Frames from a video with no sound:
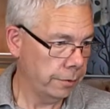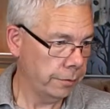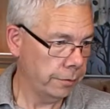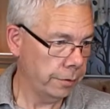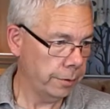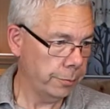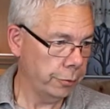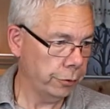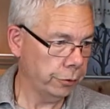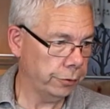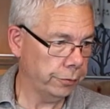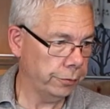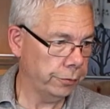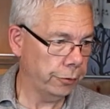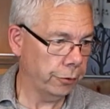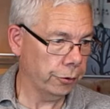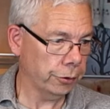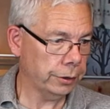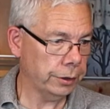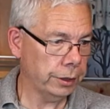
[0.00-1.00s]
We put
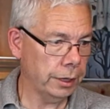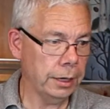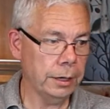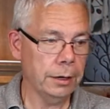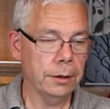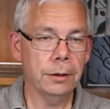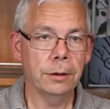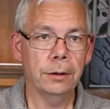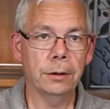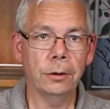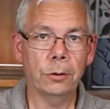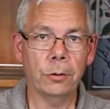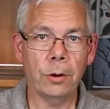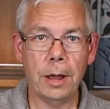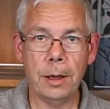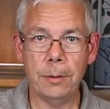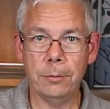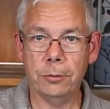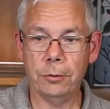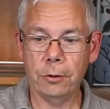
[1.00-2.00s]
14
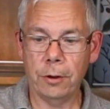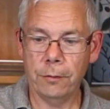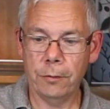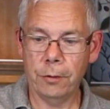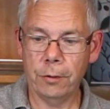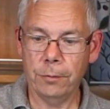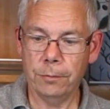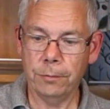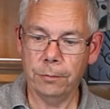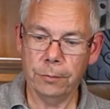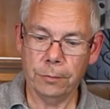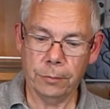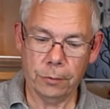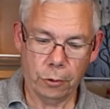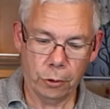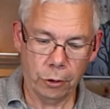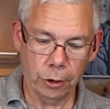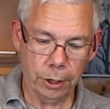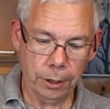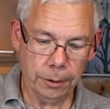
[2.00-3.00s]
grams of
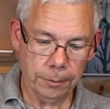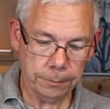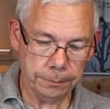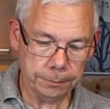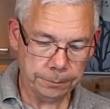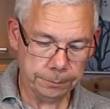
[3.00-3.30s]
oil